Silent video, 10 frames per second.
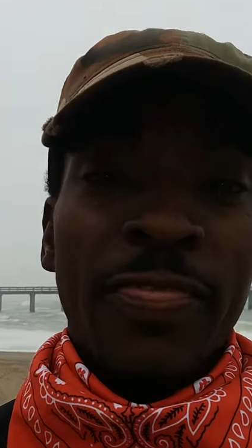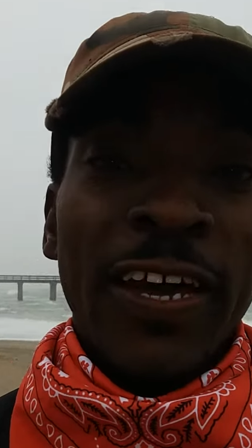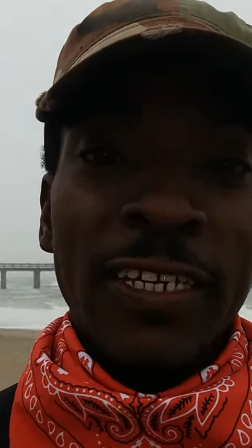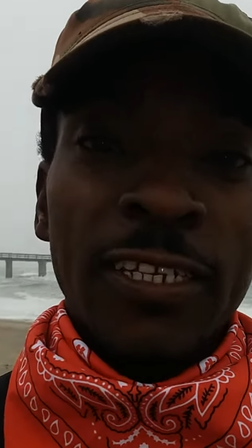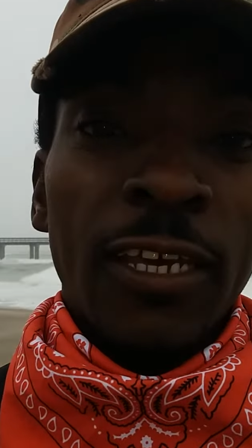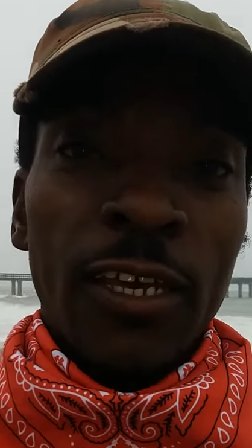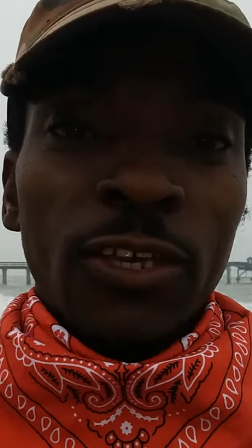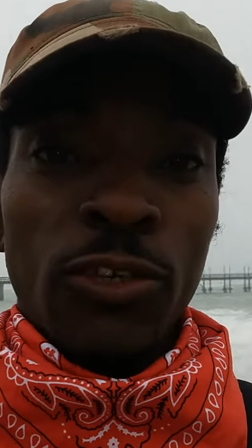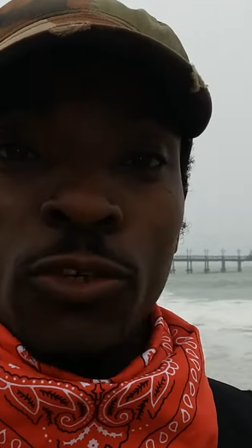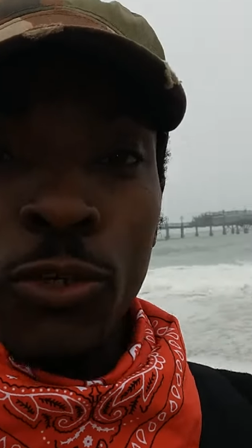that
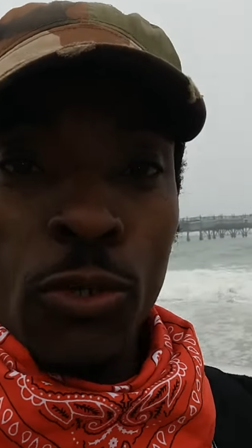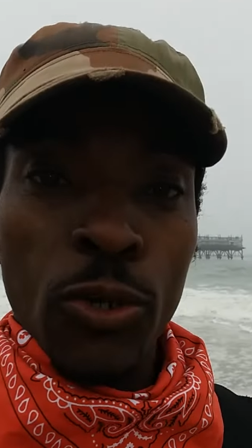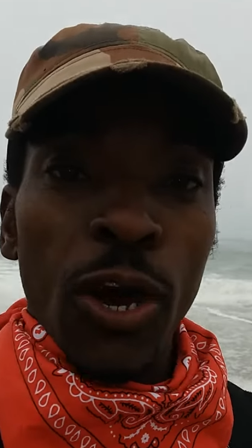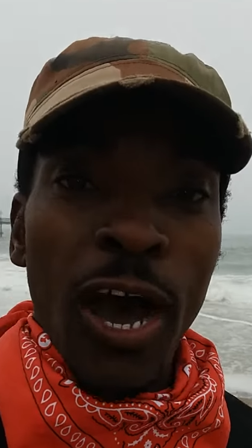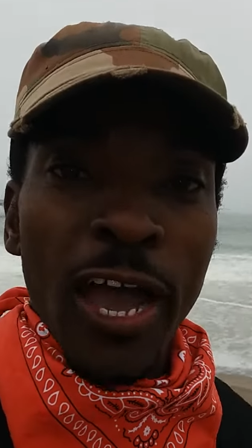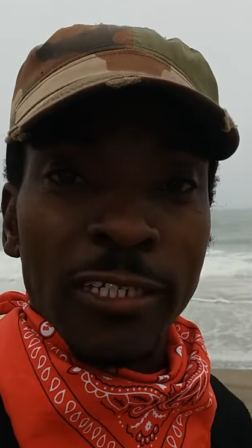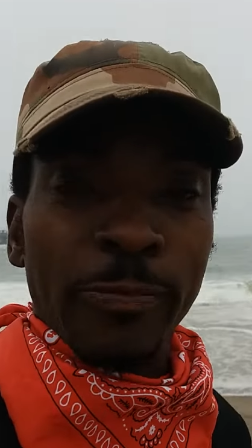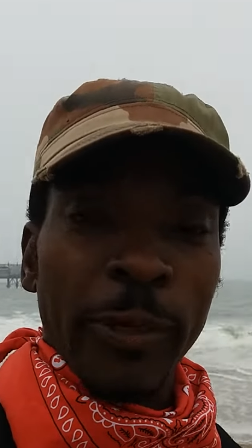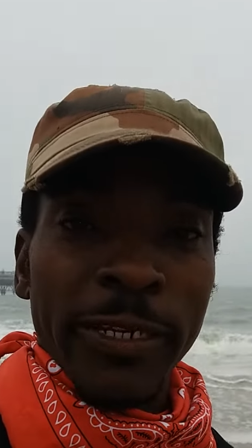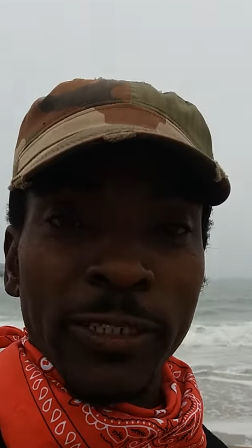you are
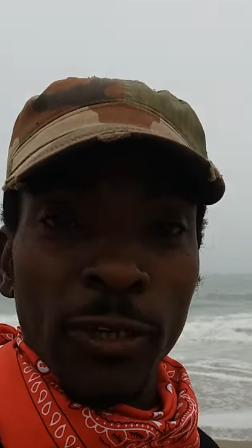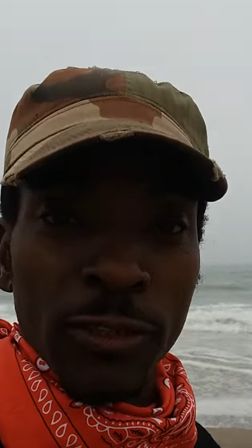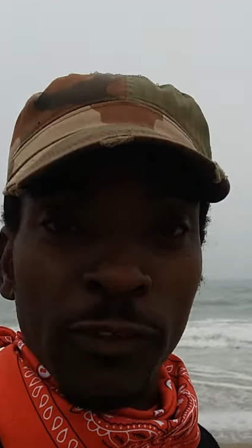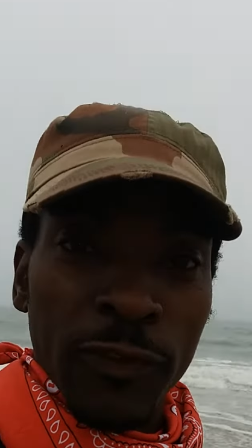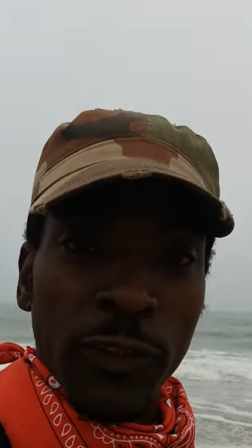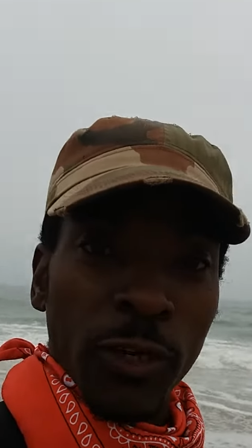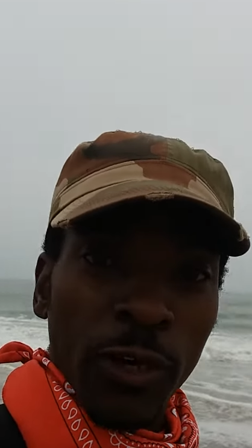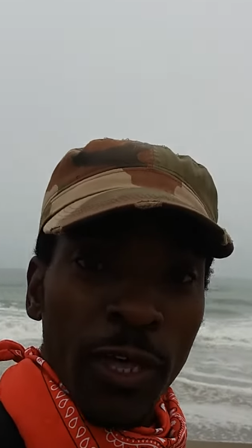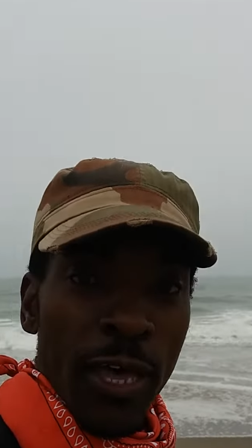experiencing on this video